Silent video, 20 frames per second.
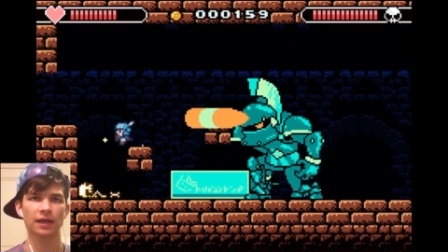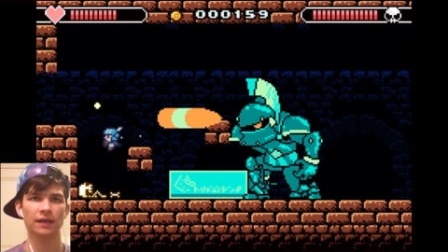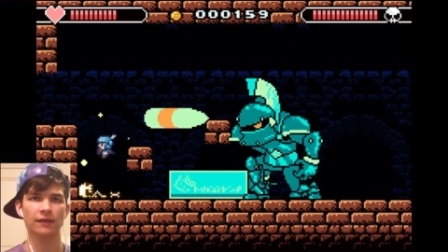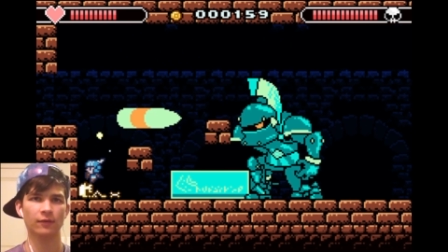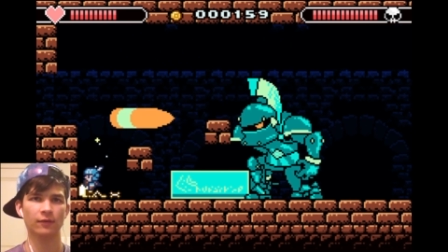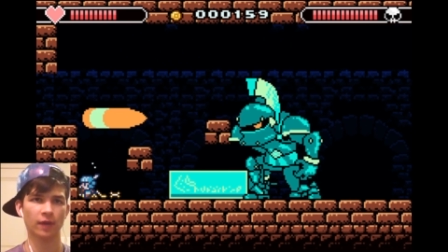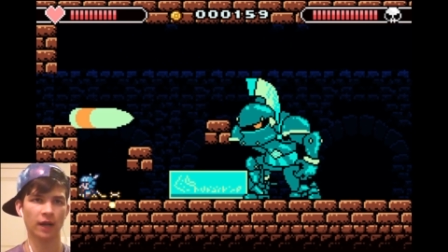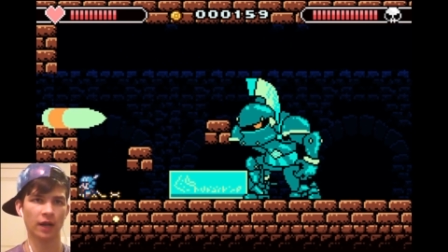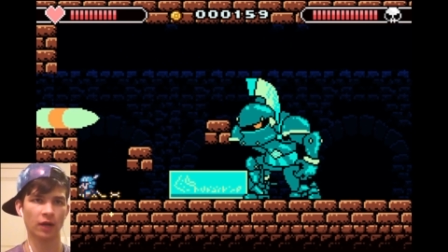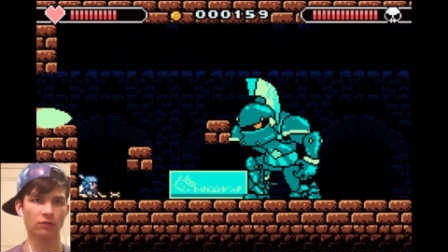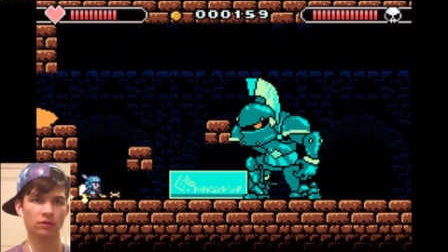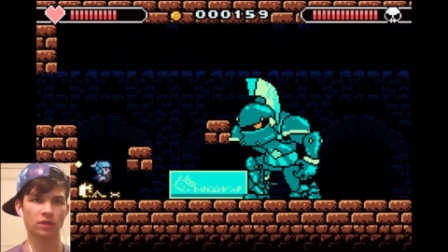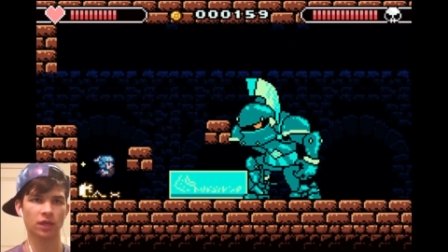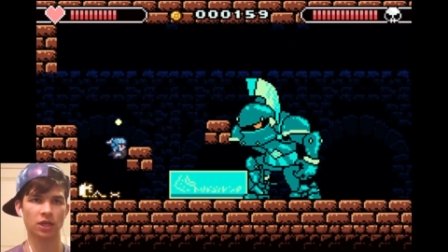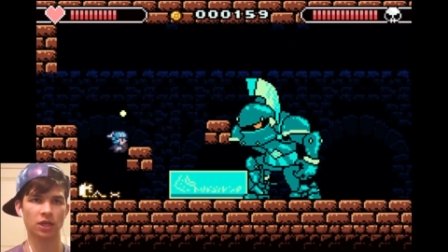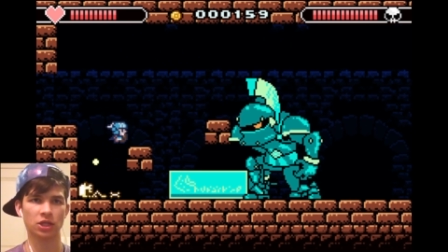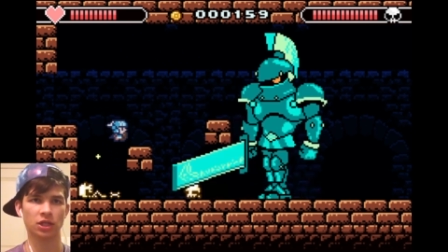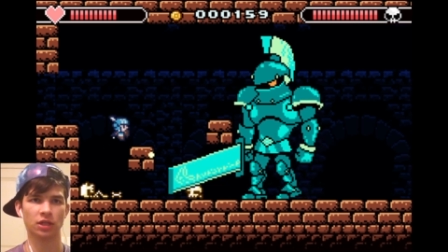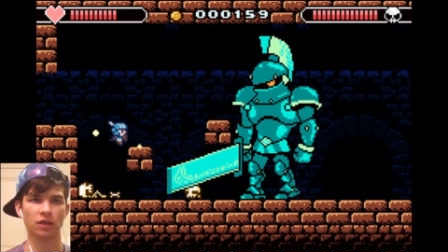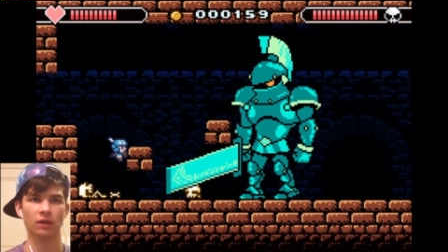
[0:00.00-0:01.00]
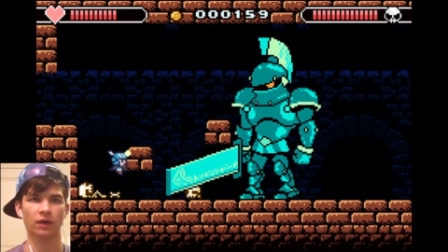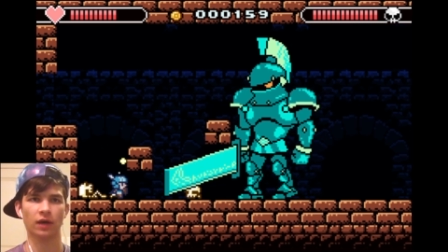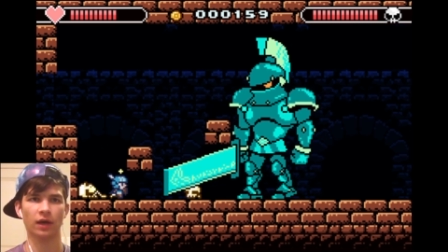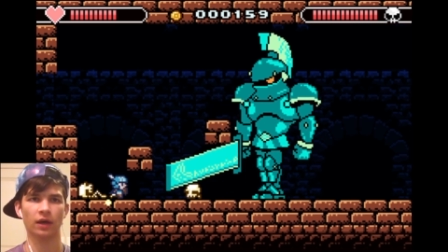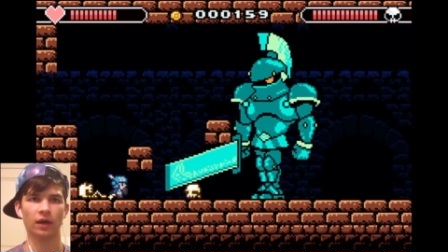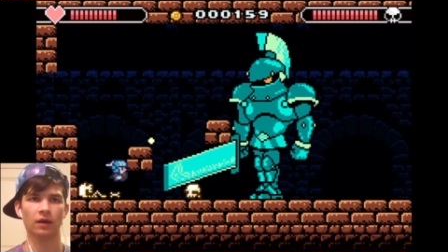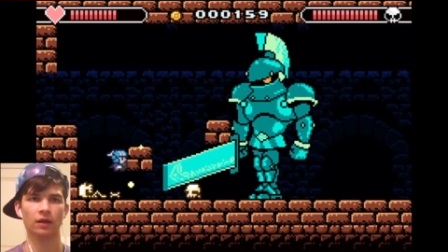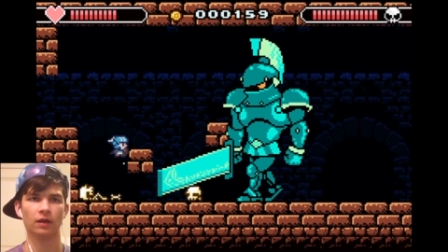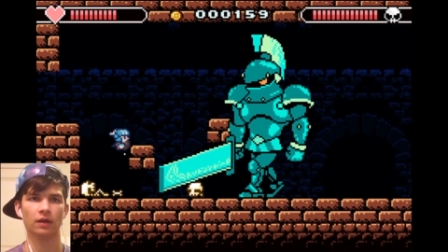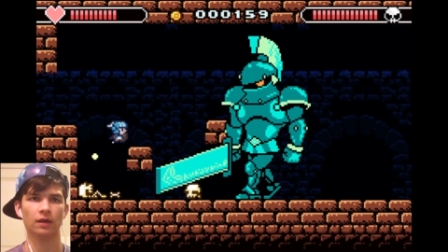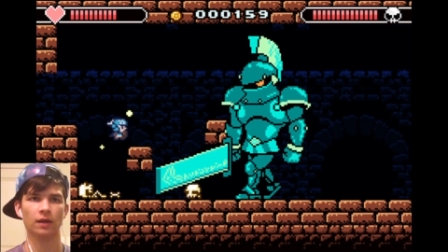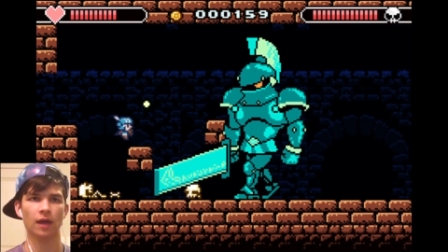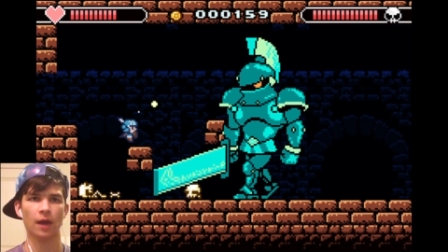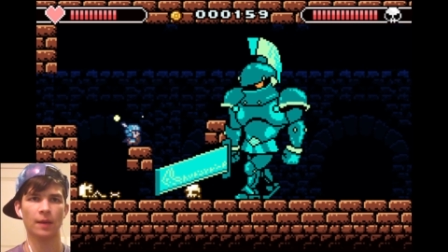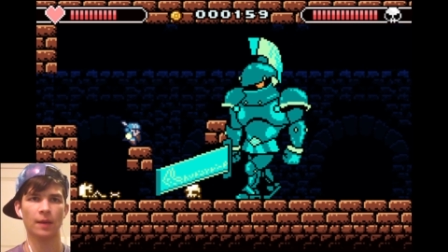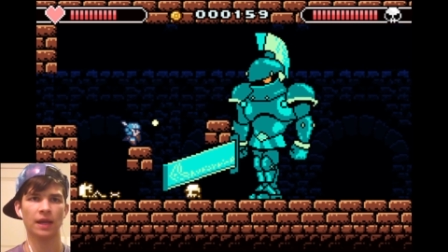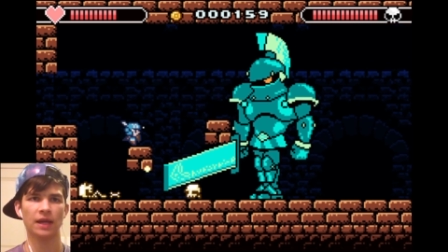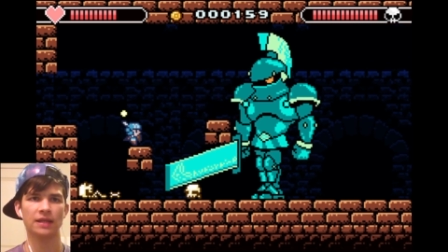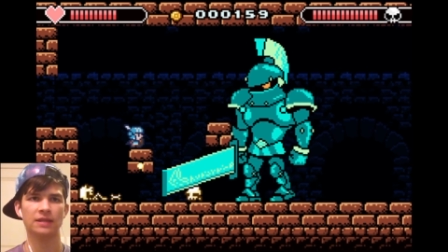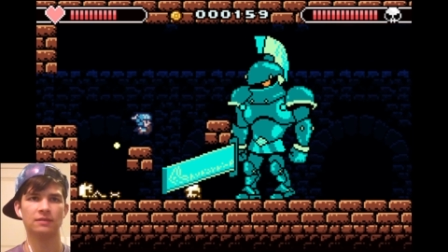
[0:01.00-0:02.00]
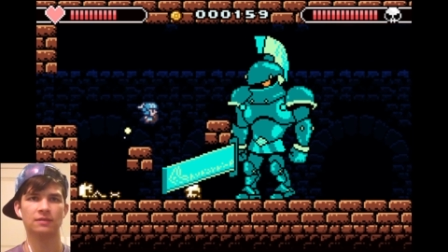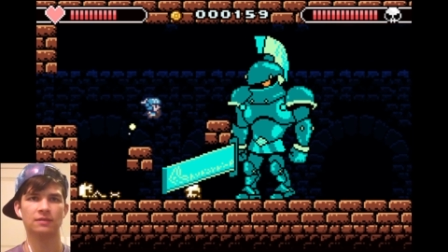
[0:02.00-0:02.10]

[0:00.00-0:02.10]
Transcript: You want to don't touch it? Okay. I mean, I